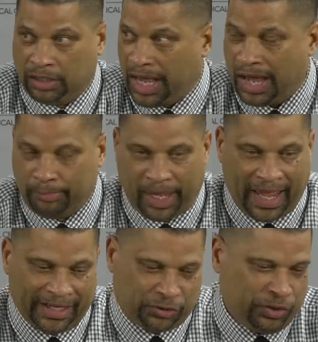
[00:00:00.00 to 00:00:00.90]
a lob
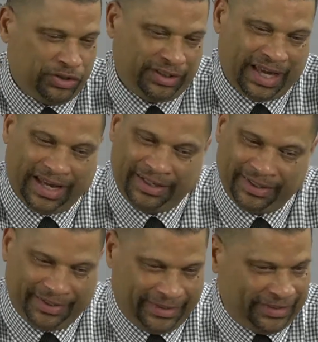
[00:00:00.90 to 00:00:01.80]
pass when you got
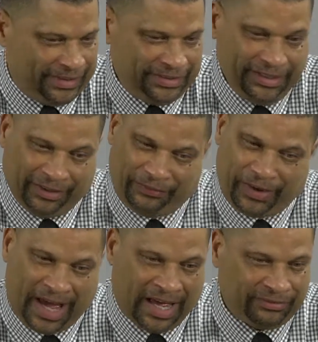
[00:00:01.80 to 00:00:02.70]
a
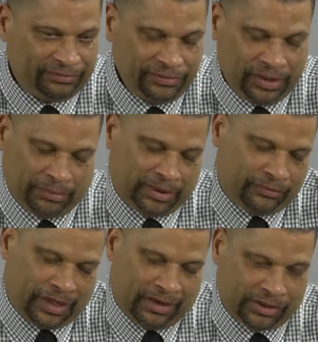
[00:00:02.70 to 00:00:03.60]

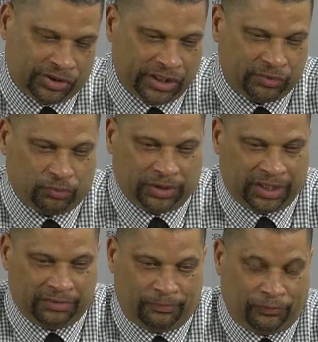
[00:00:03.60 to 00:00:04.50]

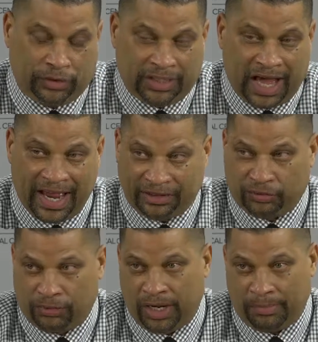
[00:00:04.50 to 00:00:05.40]
6-foot guy at the
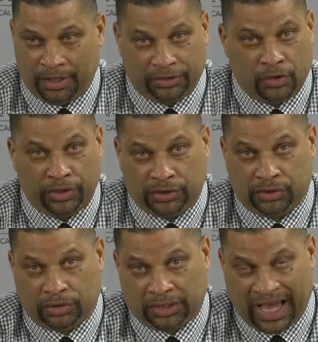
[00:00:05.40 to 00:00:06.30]
rim and they're throwing it
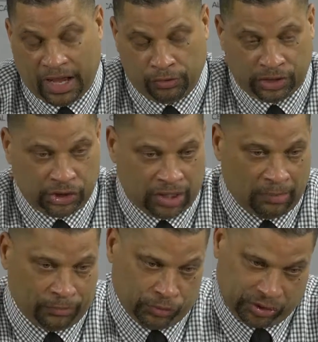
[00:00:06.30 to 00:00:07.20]
to a guy who can
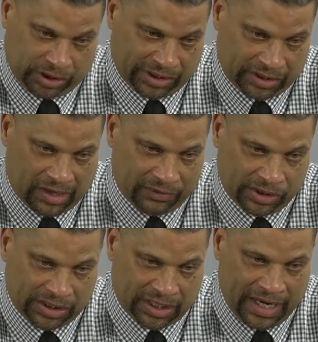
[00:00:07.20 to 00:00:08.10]
jump, who's 6'7",
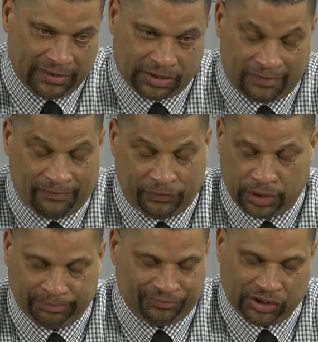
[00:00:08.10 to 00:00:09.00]
6'8", 7
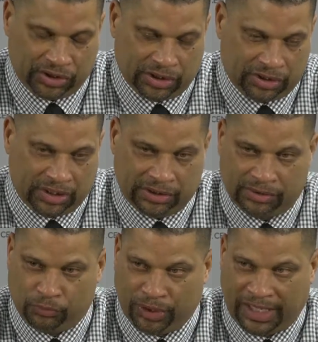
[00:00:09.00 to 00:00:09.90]
foot.
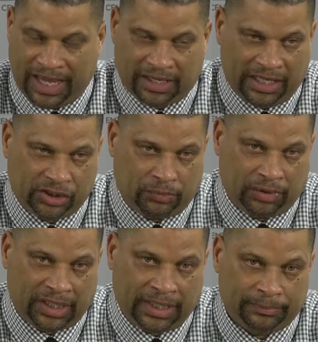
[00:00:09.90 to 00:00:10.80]
We can't catch up
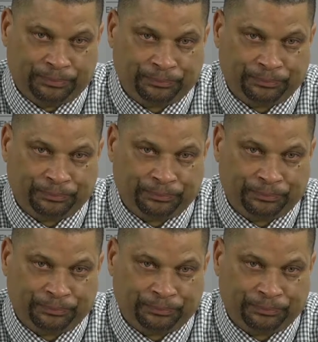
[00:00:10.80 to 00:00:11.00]
with that.